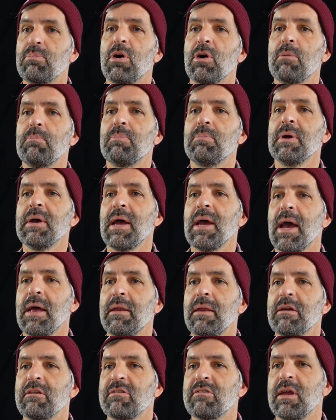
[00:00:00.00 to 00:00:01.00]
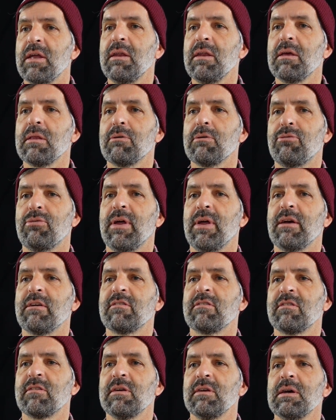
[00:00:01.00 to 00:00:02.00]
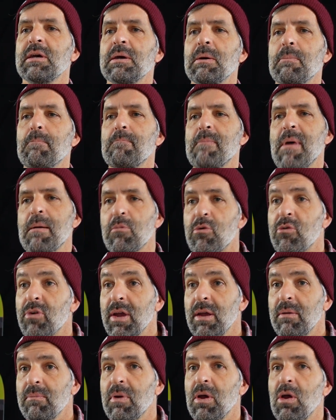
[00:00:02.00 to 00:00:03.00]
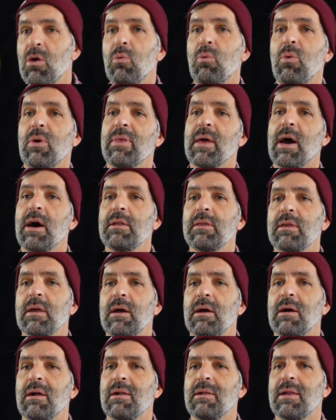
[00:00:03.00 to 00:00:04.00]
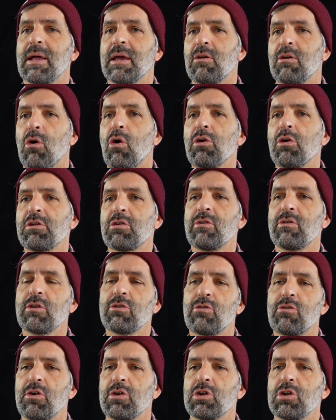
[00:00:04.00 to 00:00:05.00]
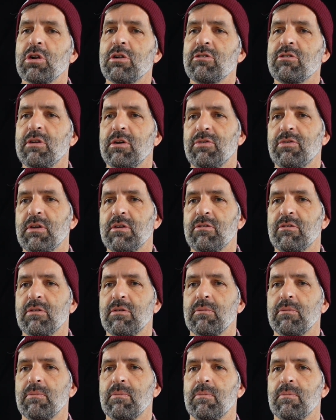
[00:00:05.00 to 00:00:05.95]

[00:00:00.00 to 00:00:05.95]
pop and extending the flex memory without altering torsional stiffness.